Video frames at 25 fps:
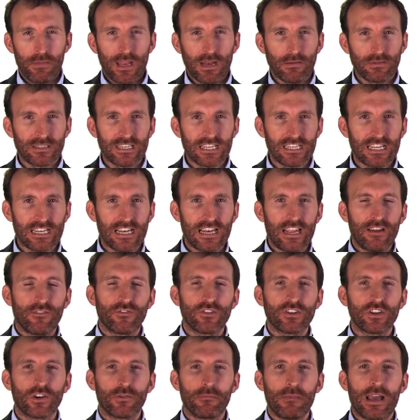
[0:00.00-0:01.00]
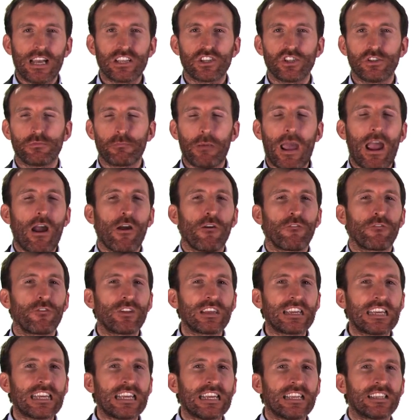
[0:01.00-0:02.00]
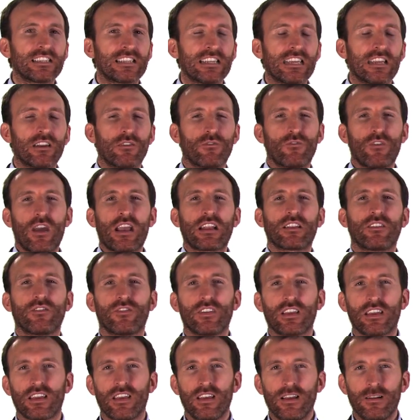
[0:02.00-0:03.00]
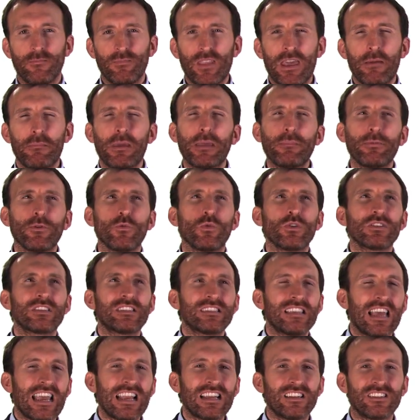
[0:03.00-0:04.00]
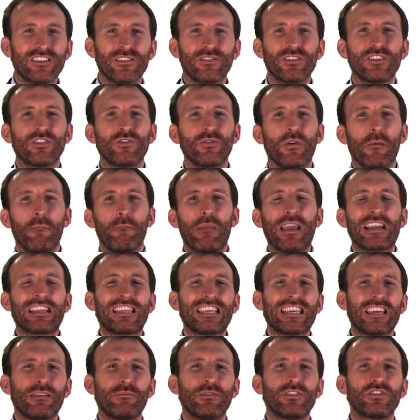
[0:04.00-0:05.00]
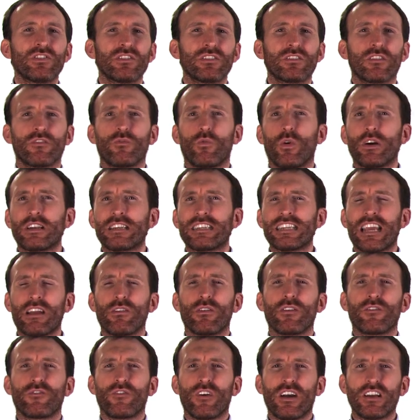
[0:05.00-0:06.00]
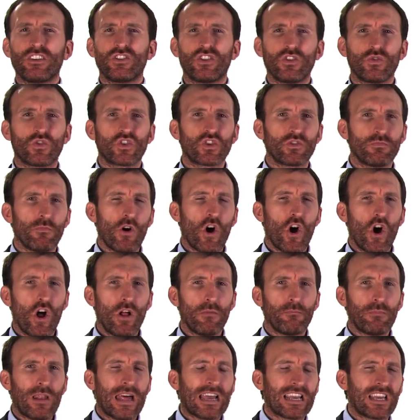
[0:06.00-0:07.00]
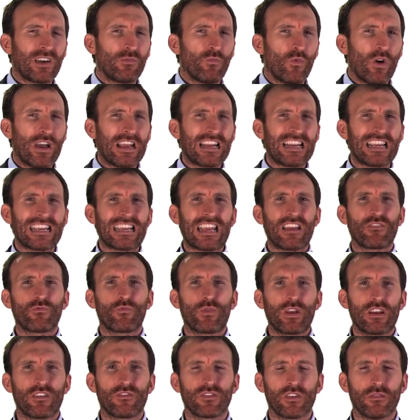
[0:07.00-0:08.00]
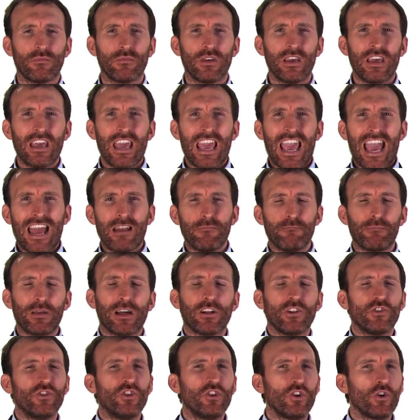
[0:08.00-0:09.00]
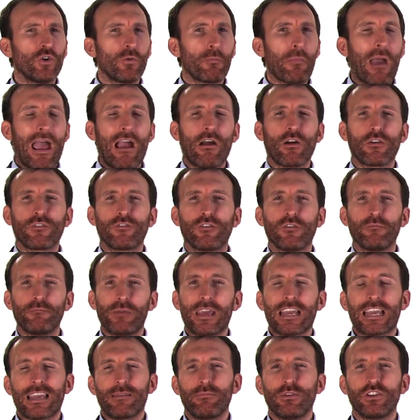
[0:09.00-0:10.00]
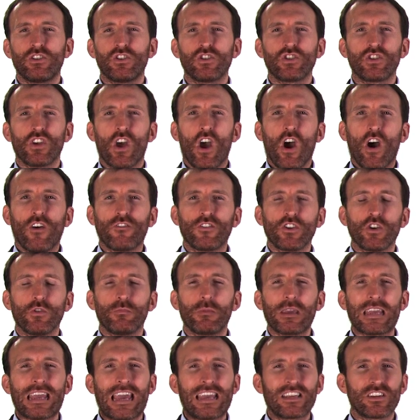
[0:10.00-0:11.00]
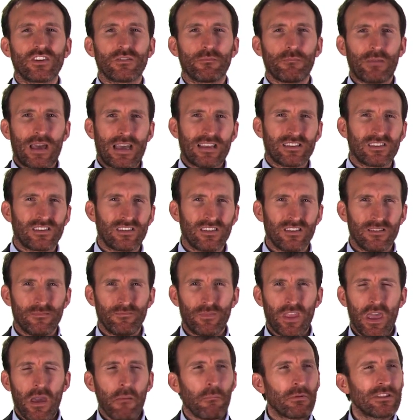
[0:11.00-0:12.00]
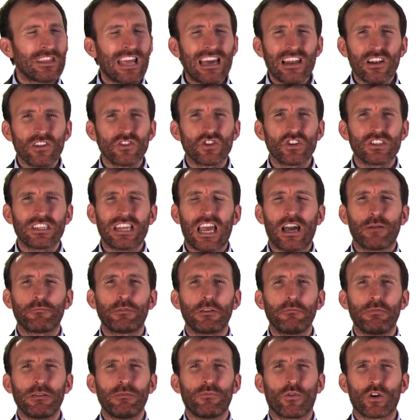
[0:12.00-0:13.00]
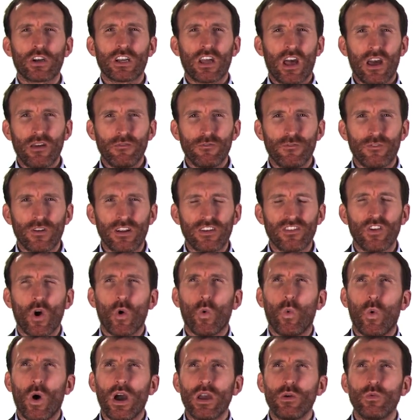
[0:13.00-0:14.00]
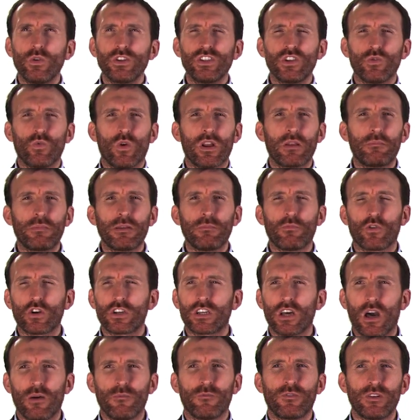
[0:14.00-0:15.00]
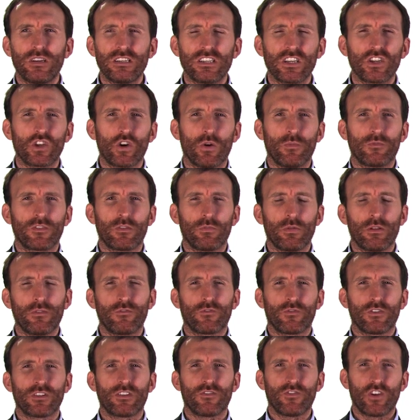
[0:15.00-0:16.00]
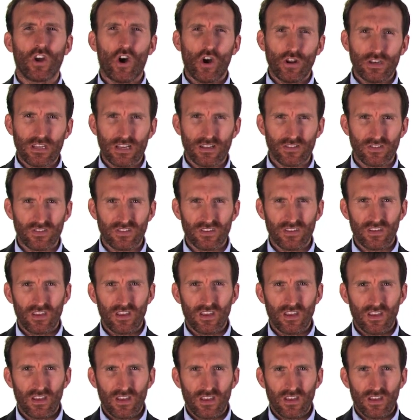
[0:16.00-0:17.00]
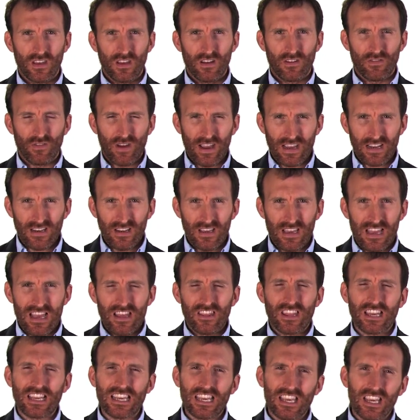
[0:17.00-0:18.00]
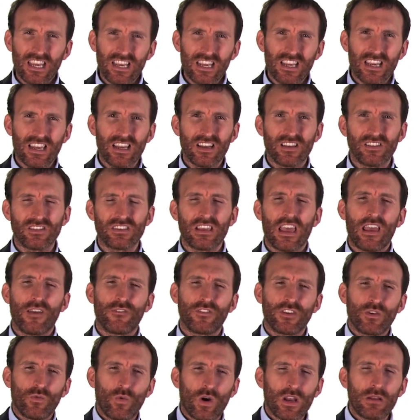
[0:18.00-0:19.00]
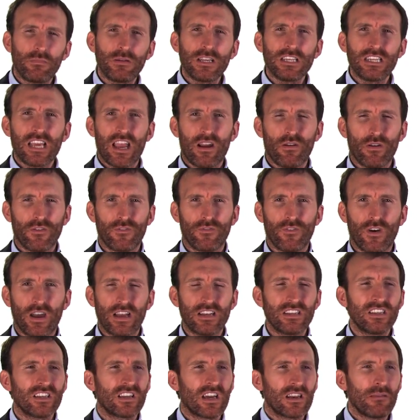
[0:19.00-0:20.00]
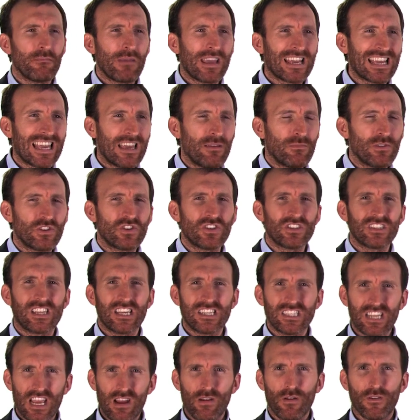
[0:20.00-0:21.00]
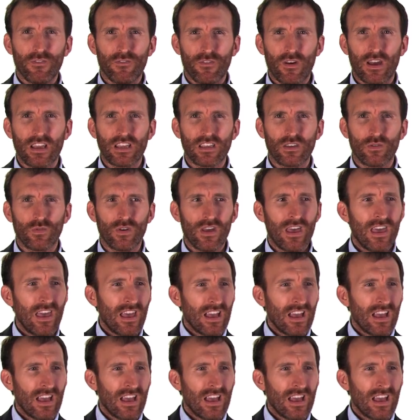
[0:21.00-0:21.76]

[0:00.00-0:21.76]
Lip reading: being able to deliver your message powerfully, easily and effectively. People will say to you, make the images of what terrifies you small, black and white, and get rid of them, and build new, powerful, big images of you being at your best. But that'll just help you be more confident. Why would you want to be more confident and comfortable in front of an audience? Right? The key is, if you want to be terrified, you got to make images that terrify you.